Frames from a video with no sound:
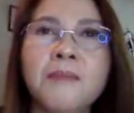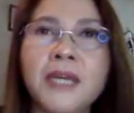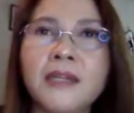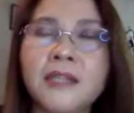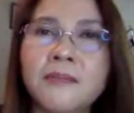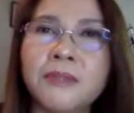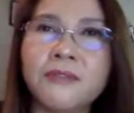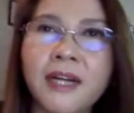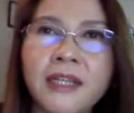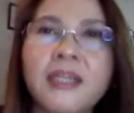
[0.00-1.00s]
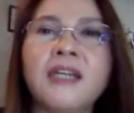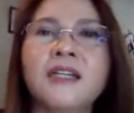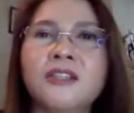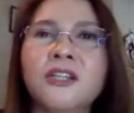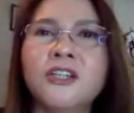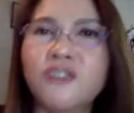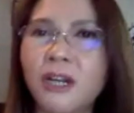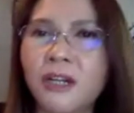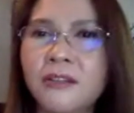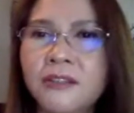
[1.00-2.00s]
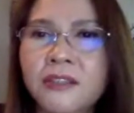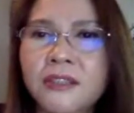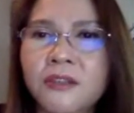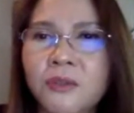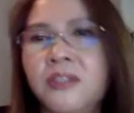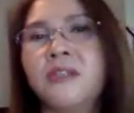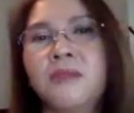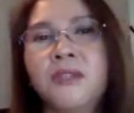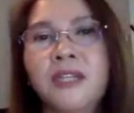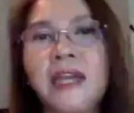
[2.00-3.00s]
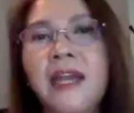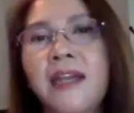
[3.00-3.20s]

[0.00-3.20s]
be it in providing shelter or distributing